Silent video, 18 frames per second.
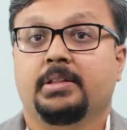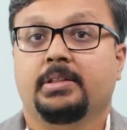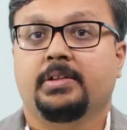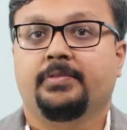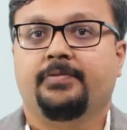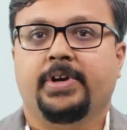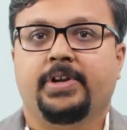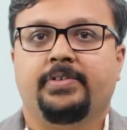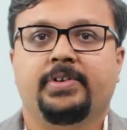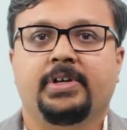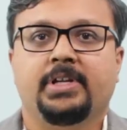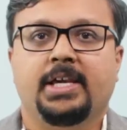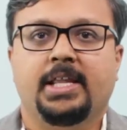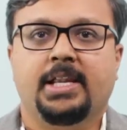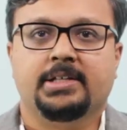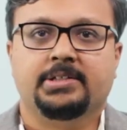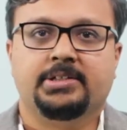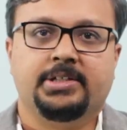The Federal
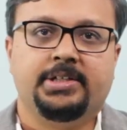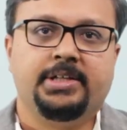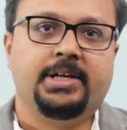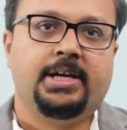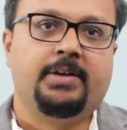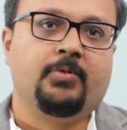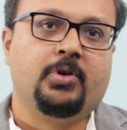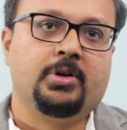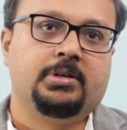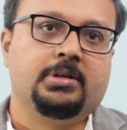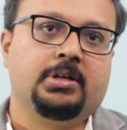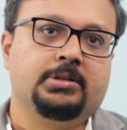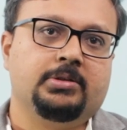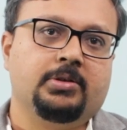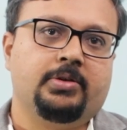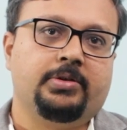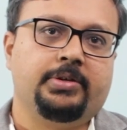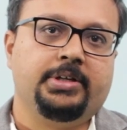Electricity and Water
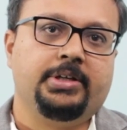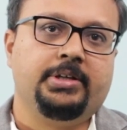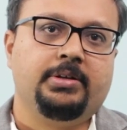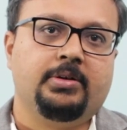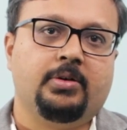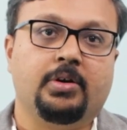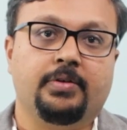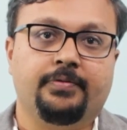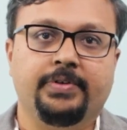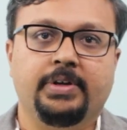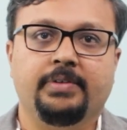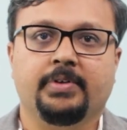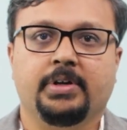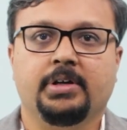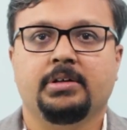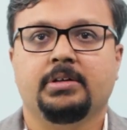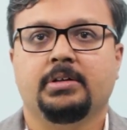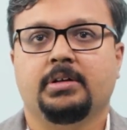Authority or
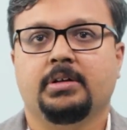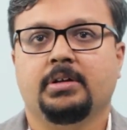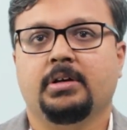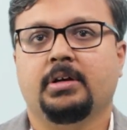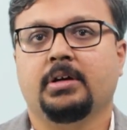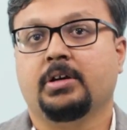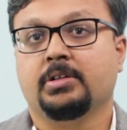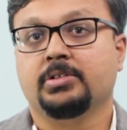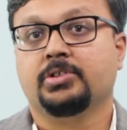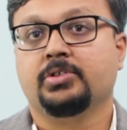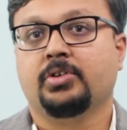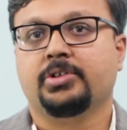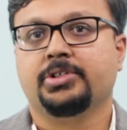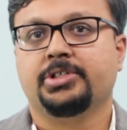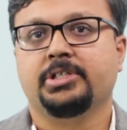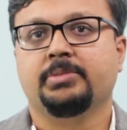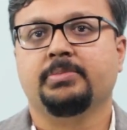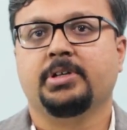FEWA, a
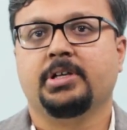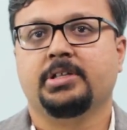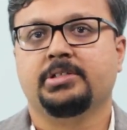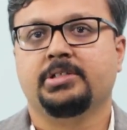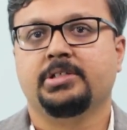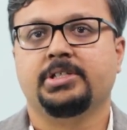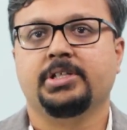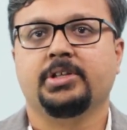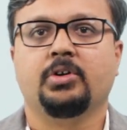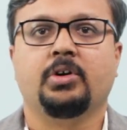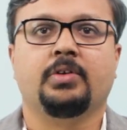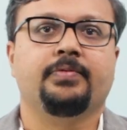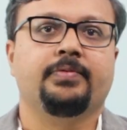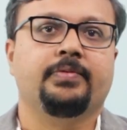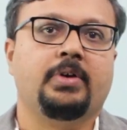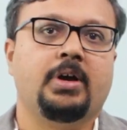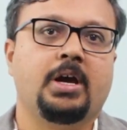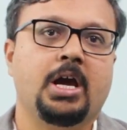consortium consisting
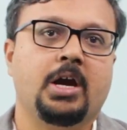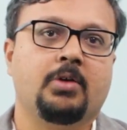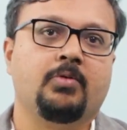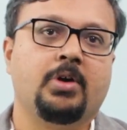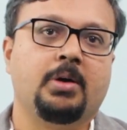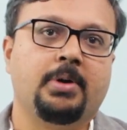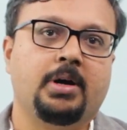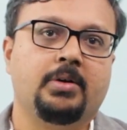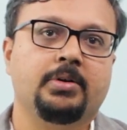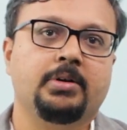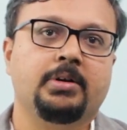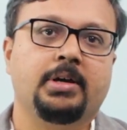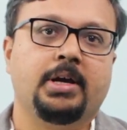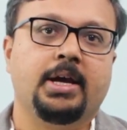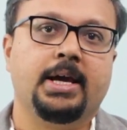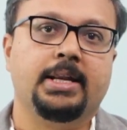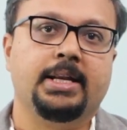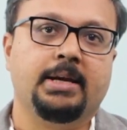of ACWA Power
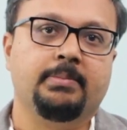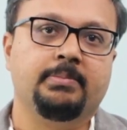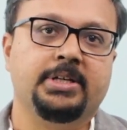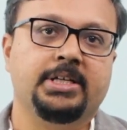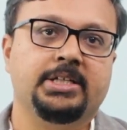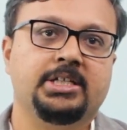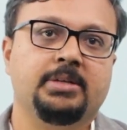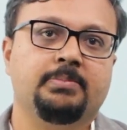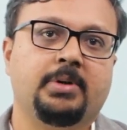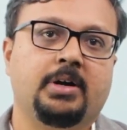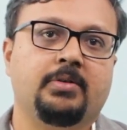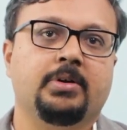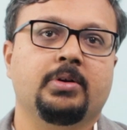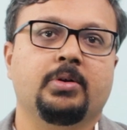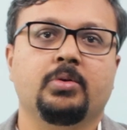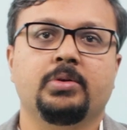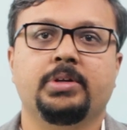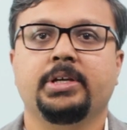and MDC
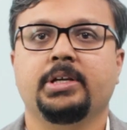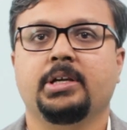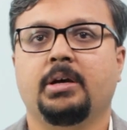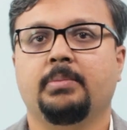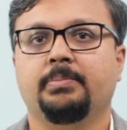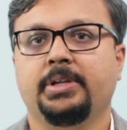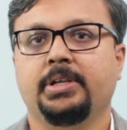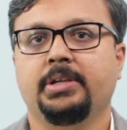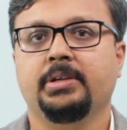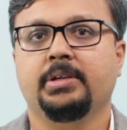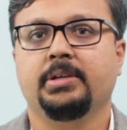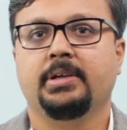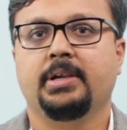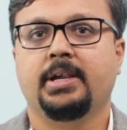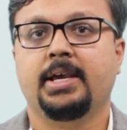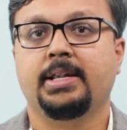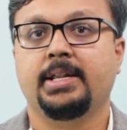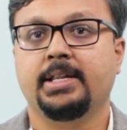Power Holding Company,
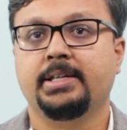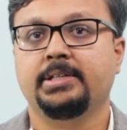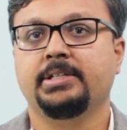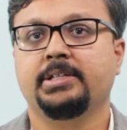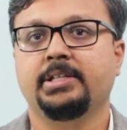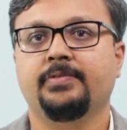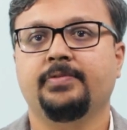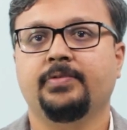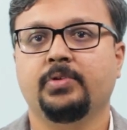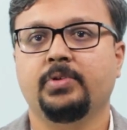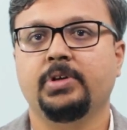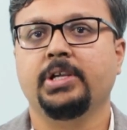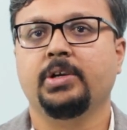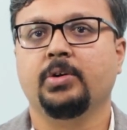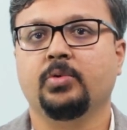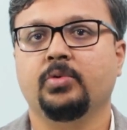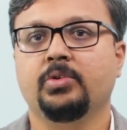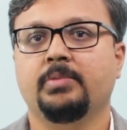an entity
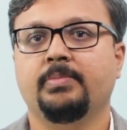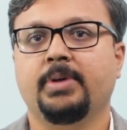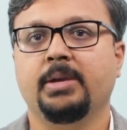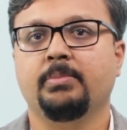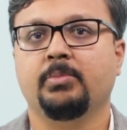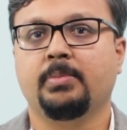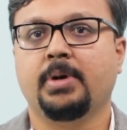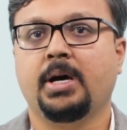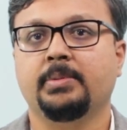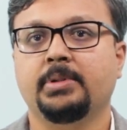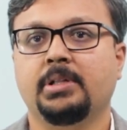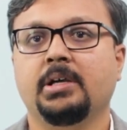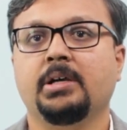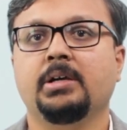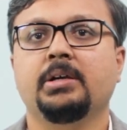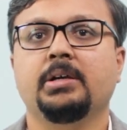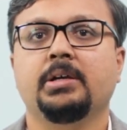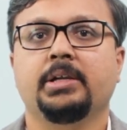fully owned by
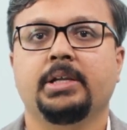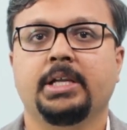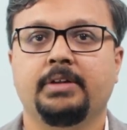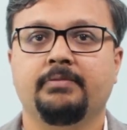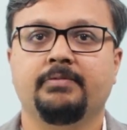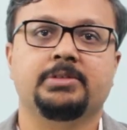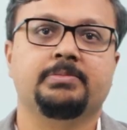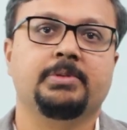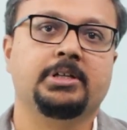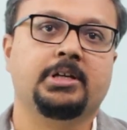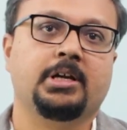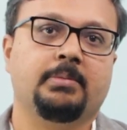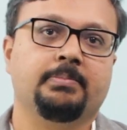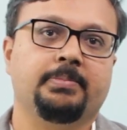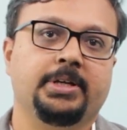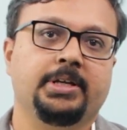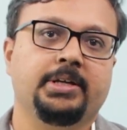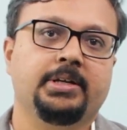Mubadala Investment
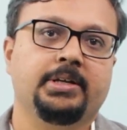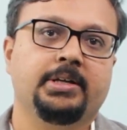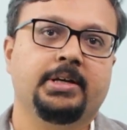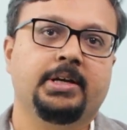Company,